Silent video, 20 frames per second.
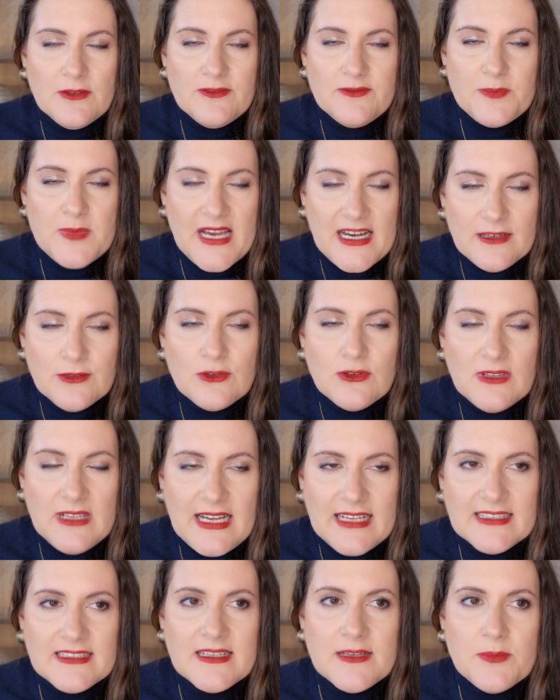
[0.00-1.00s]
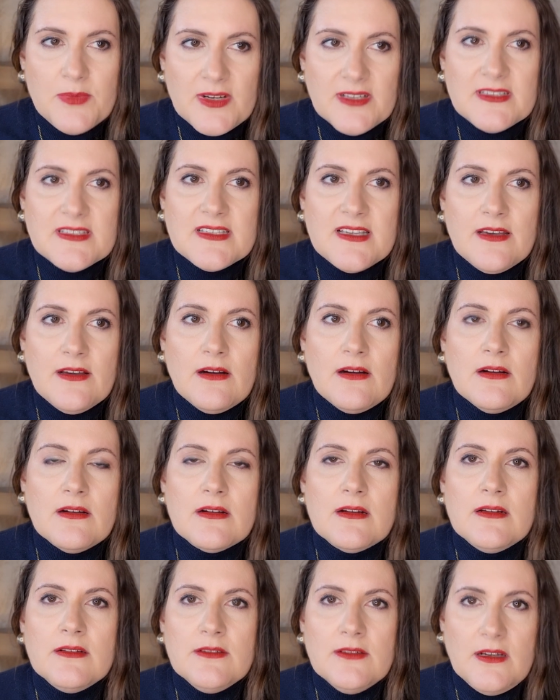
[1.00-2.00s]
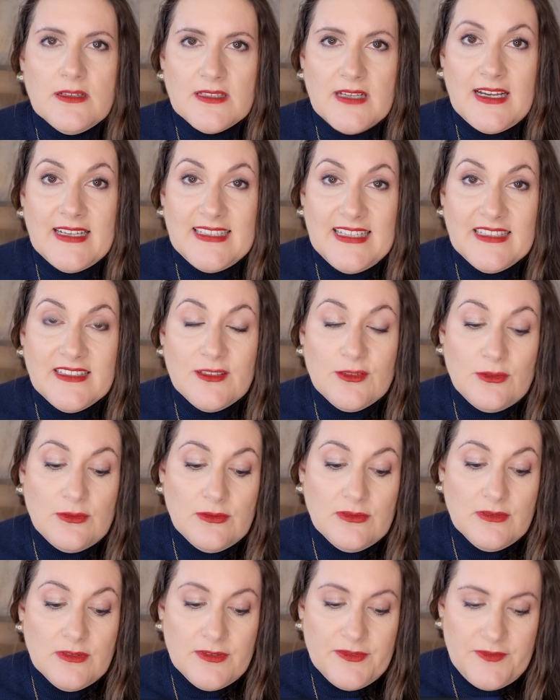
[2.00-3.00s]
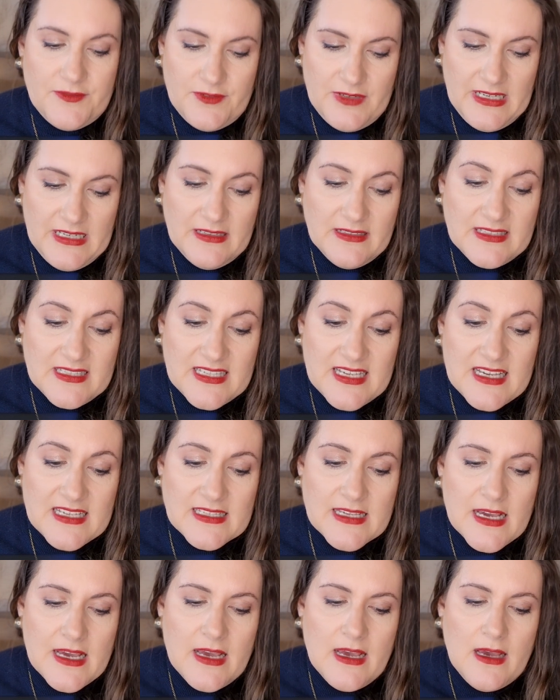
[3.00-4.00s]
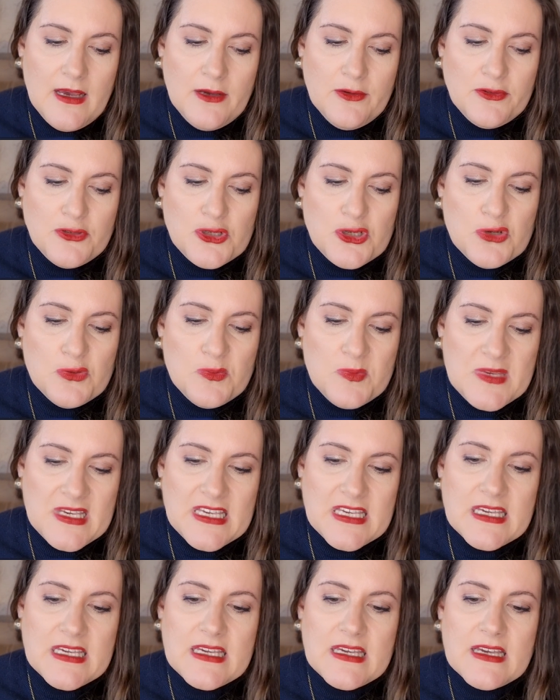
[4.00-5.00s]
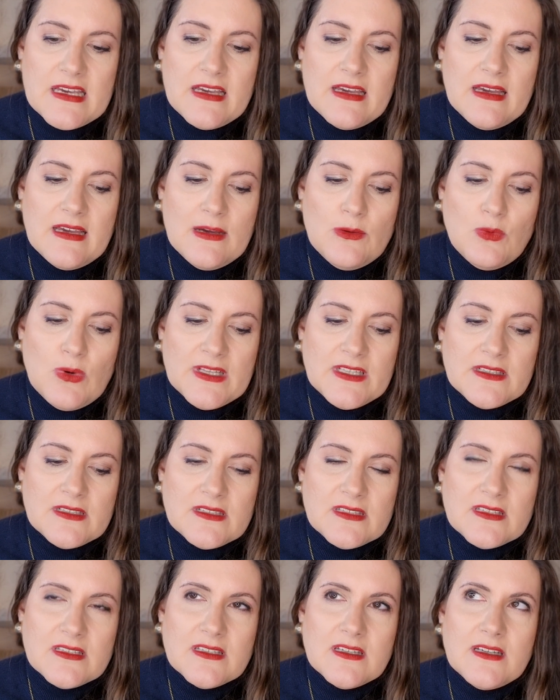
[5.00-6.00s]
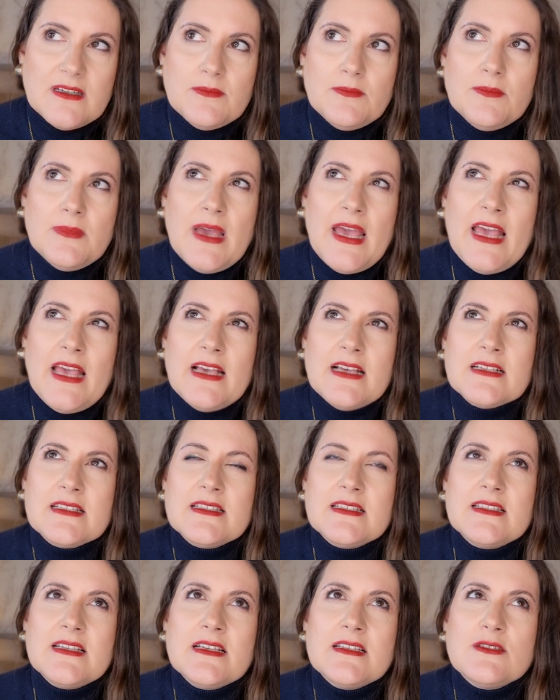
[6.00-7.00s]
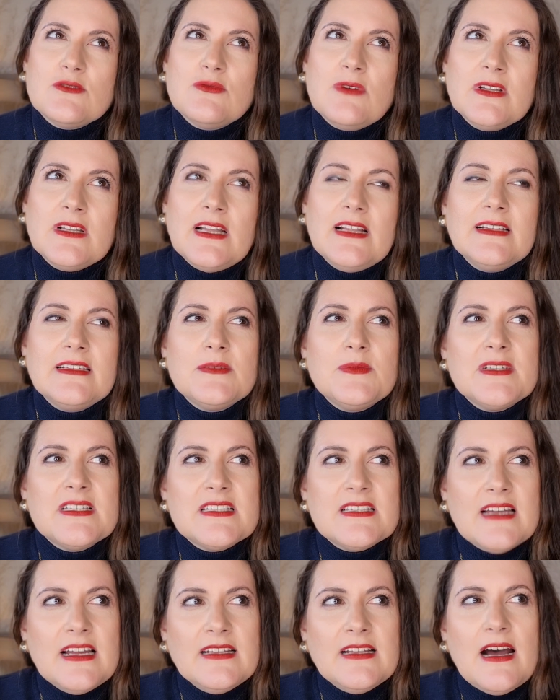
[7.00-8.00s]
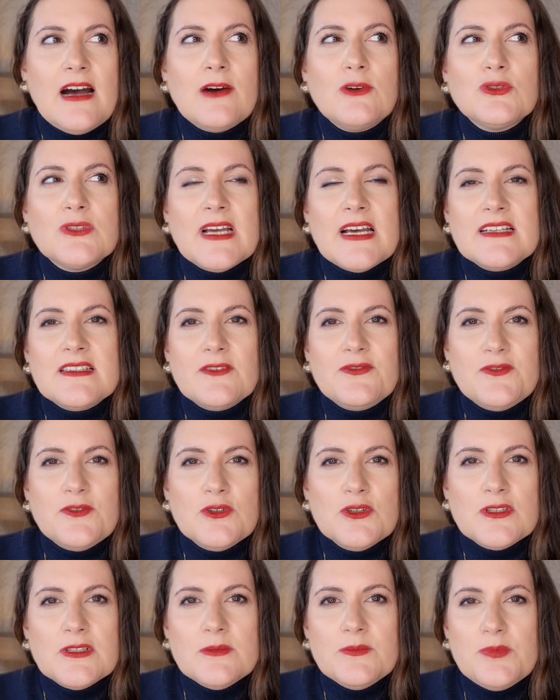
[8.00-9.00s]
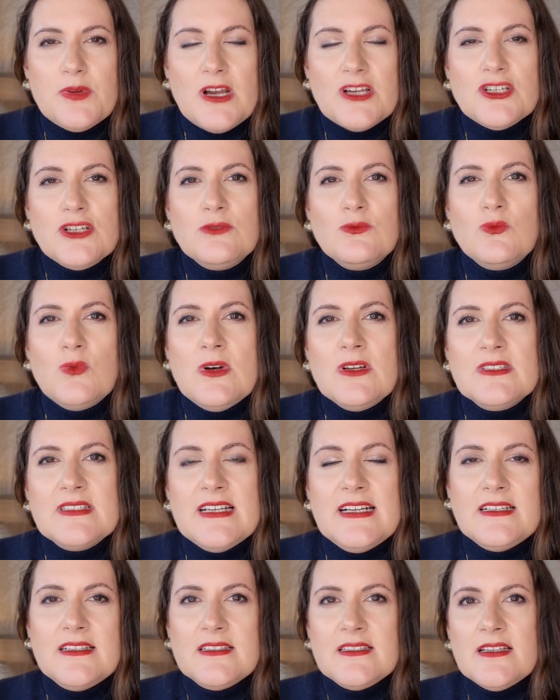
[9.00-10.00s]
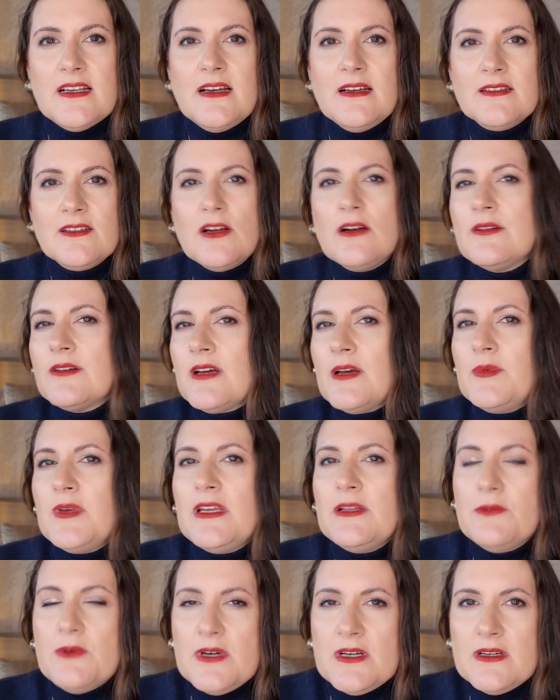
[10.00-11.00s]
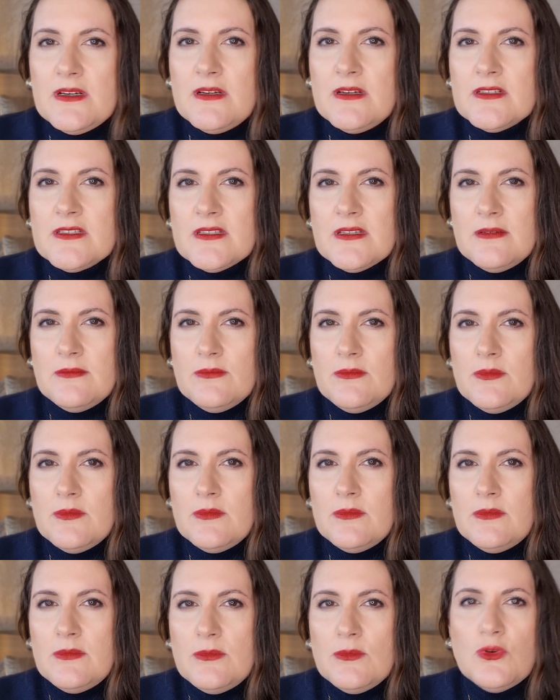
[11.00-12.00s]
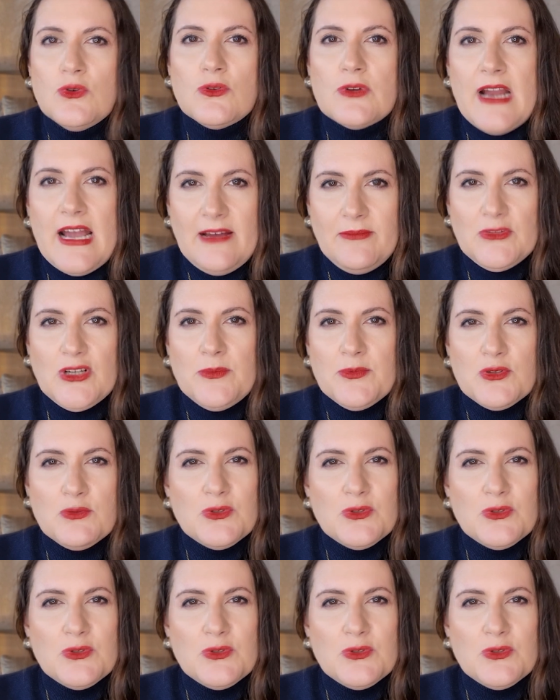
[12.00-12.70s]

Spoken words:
Bianco Latte, but they are not identical fragrances. To me, what makes this one a little bit stand out as a first impression was that the tonka bean was more amped up.